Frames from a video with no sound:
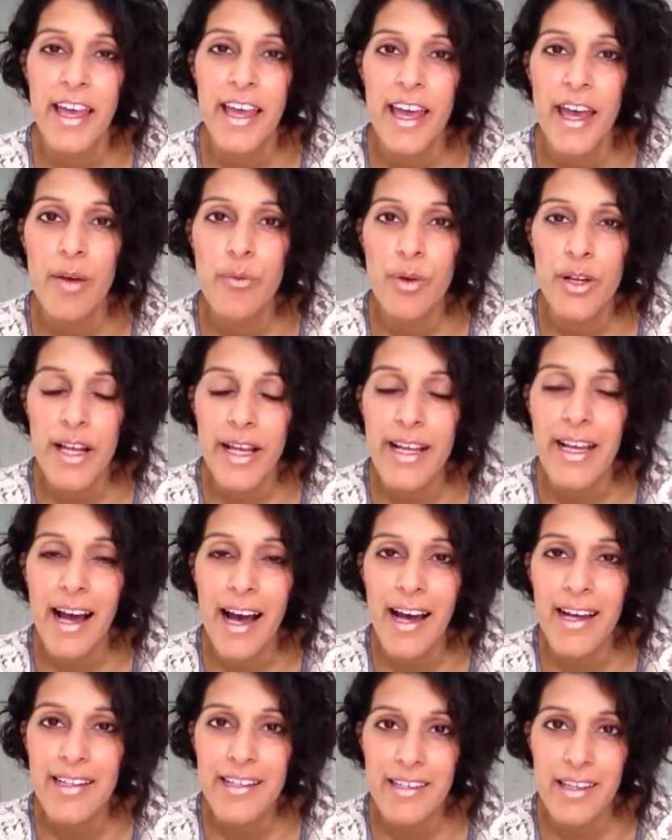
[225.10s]
And what I
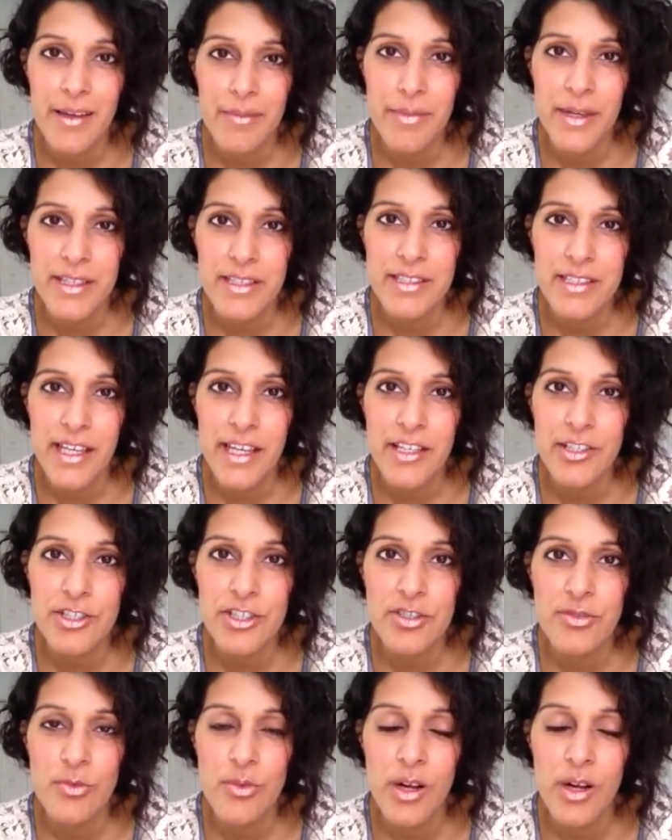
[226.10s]
got in that meditation